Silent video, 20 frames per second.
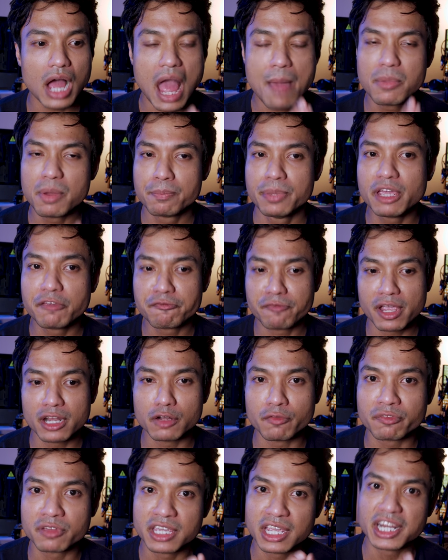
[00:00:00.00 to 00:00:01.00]
I'm a big
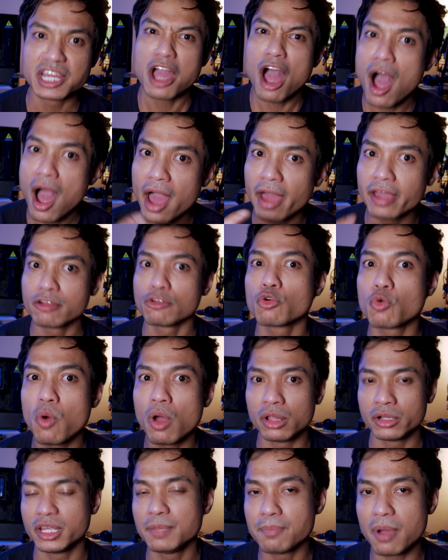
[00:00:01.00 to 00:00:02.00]
fan of getting higher
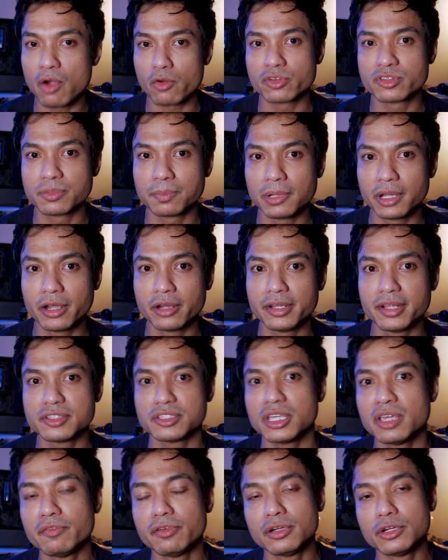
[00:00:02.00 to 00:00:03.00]
quality power supply
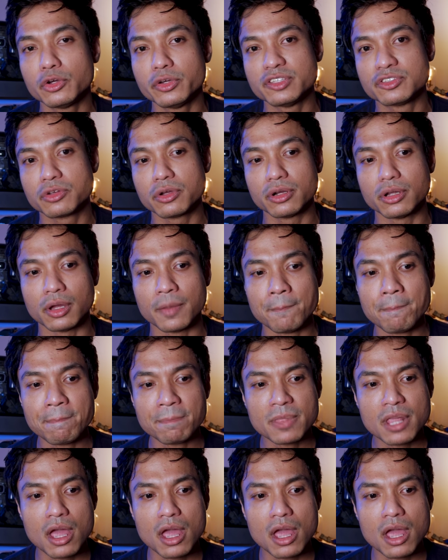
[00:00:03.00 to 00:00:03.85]
units, even though it's gonna